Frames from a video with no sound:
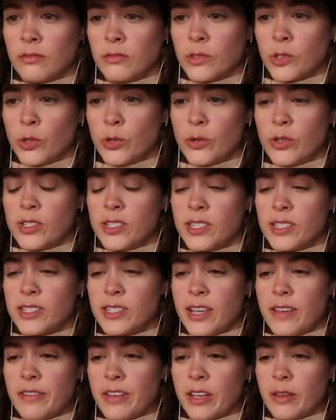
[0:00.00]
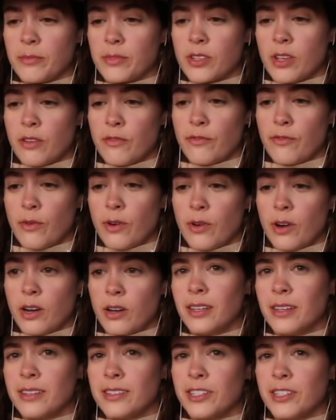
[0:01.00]
Who is he saving himself
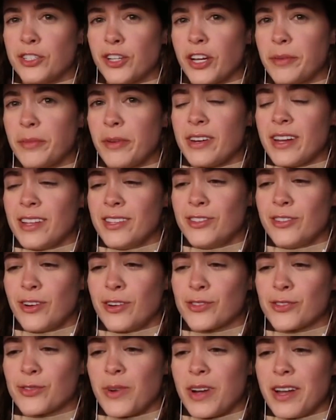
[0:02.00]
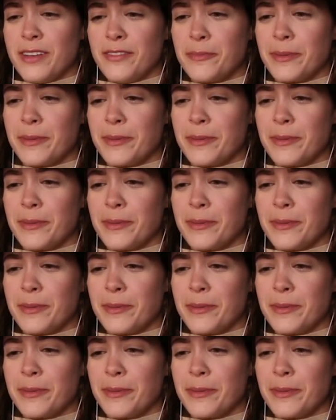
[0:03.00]
for? Is he talking about Ned Stark's wife?